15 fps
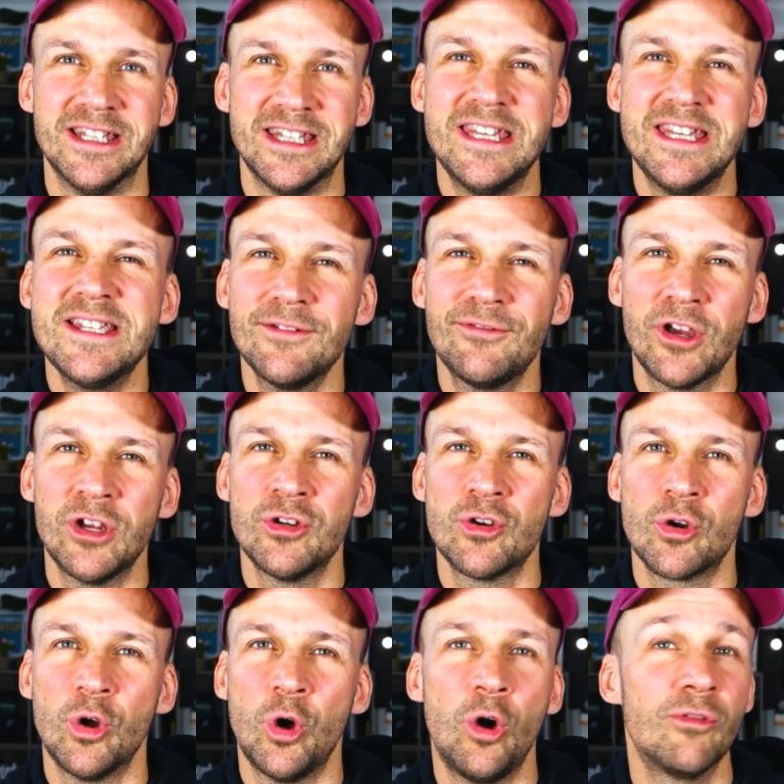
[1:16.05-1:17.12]
He's the founder
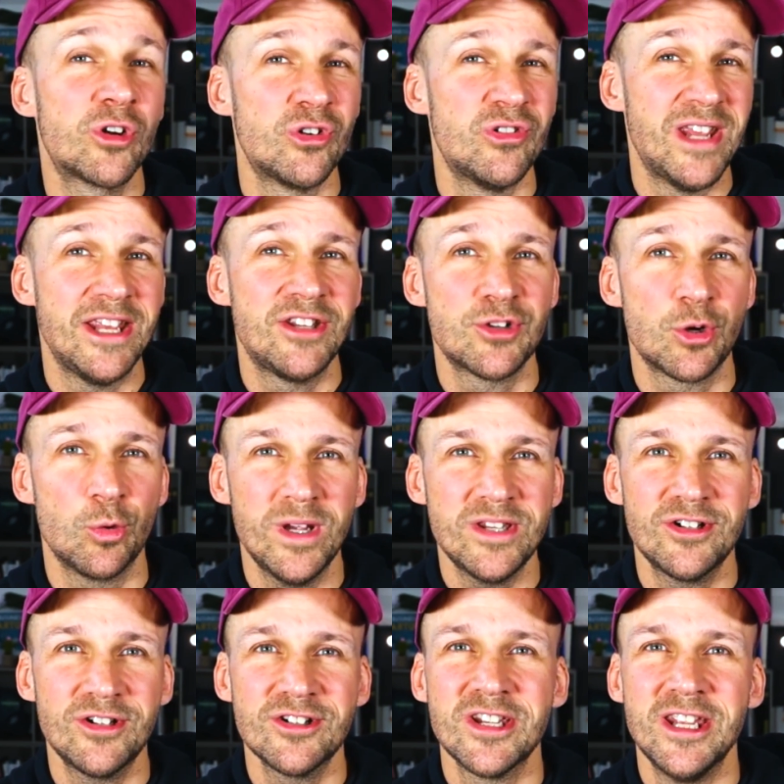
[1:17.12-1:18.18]
of Creator
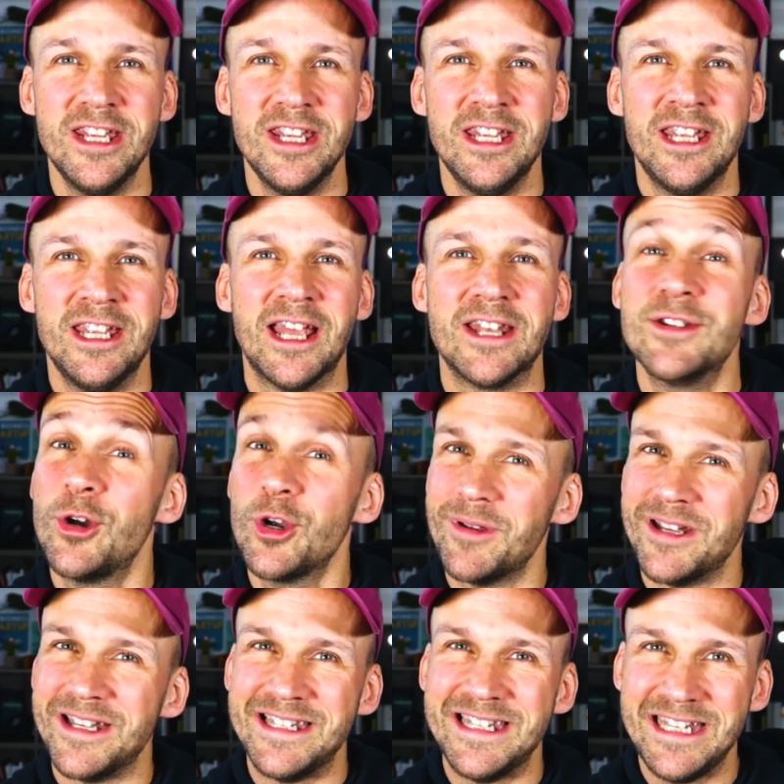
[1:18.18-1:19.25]
Wizard, and talk about
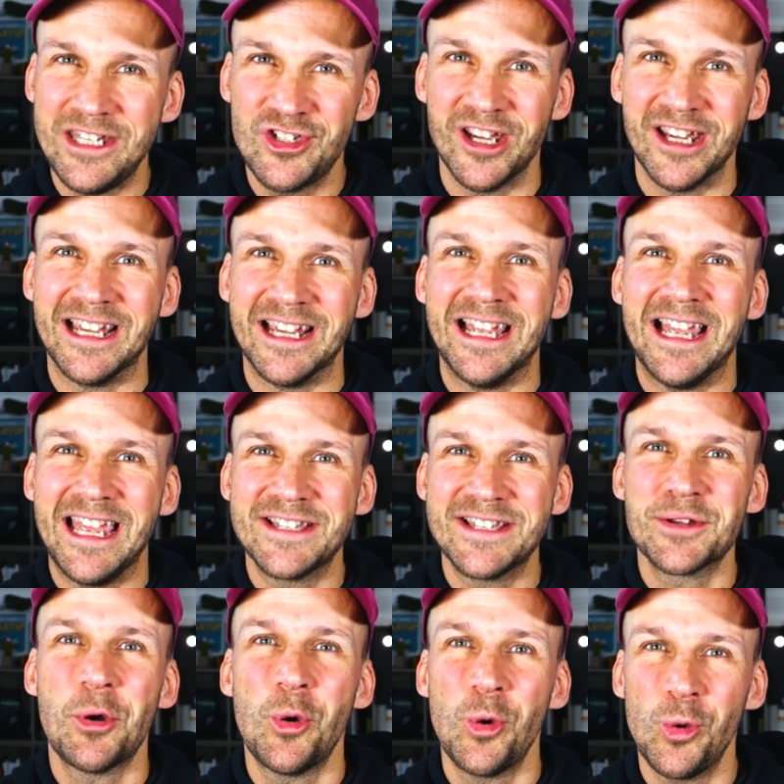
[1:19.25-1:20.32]
niching, his
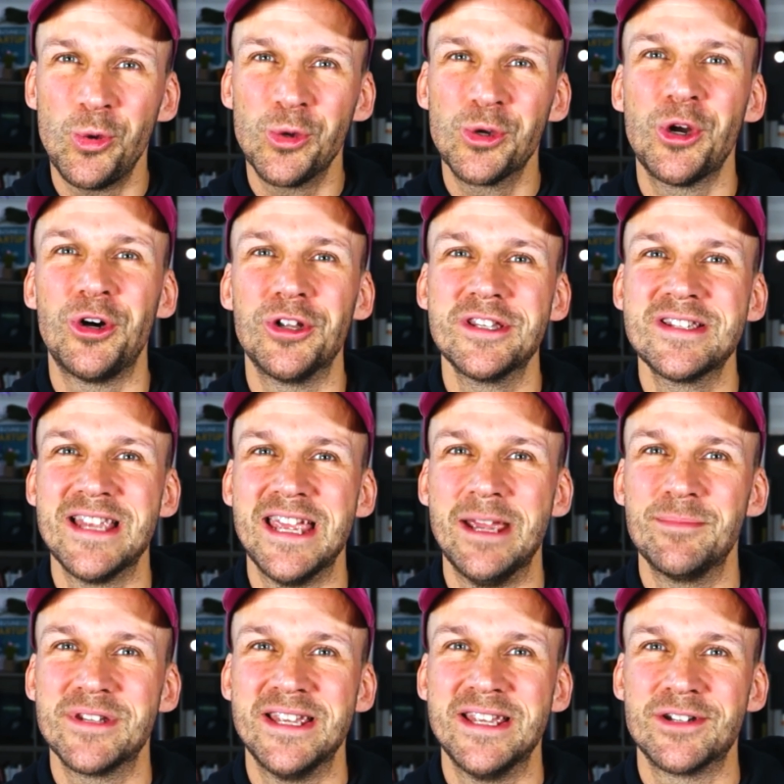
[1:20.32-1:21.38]
whole
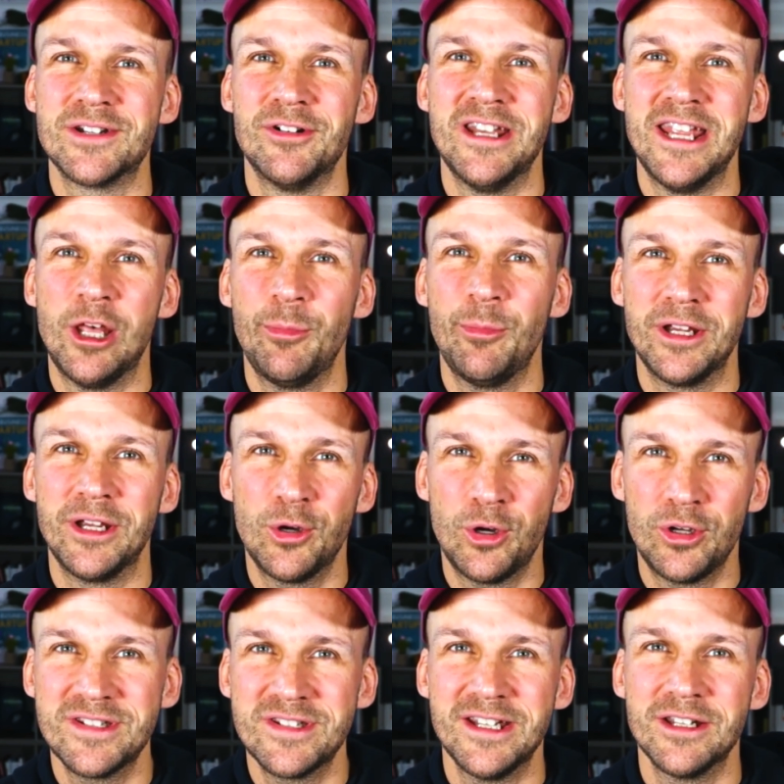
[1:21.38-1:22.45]
concept is around helping
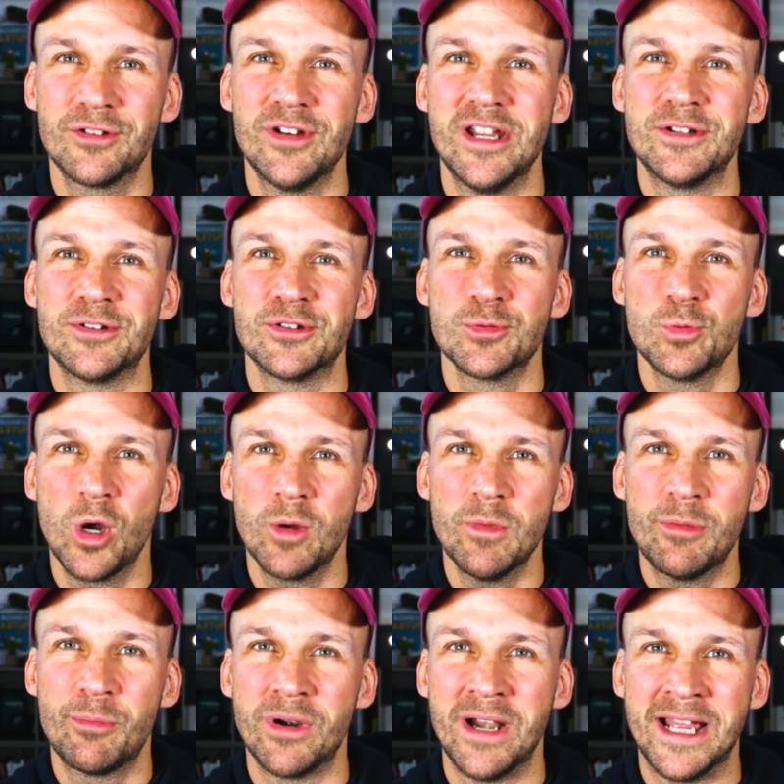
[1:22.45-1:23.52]
content creators work
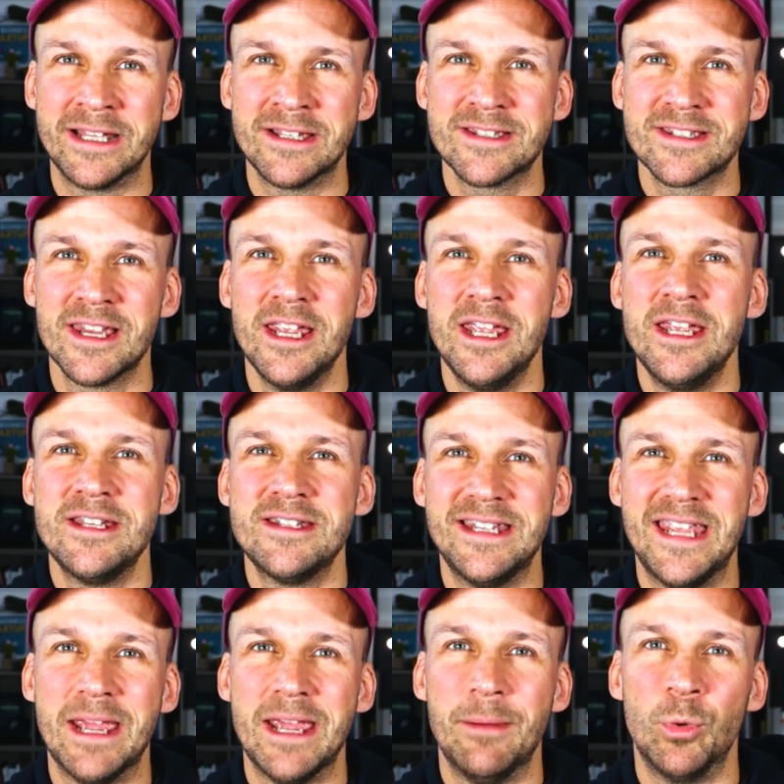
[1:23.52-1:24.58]
with brands to
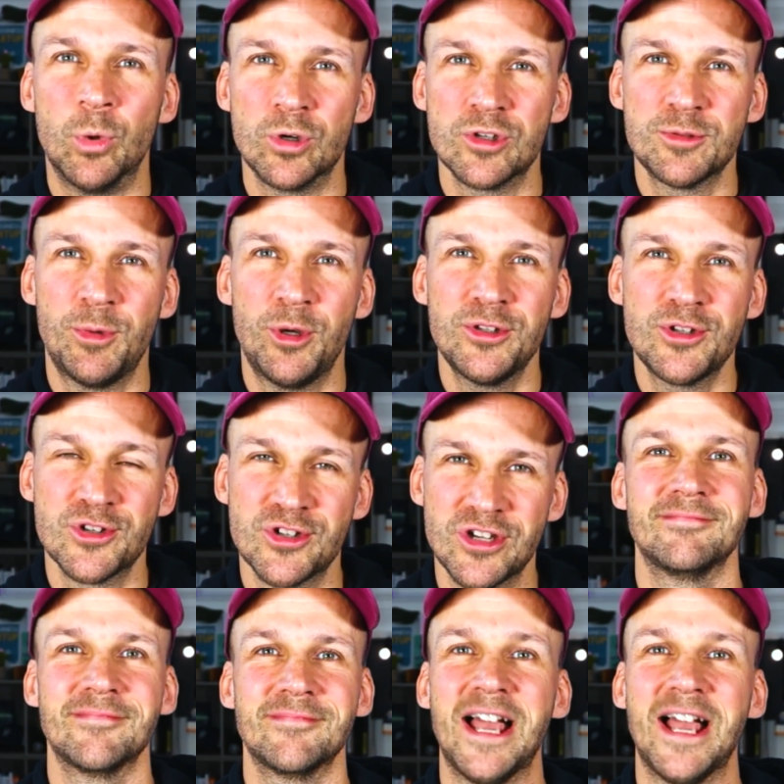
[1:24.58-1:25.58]
get more sponsorships.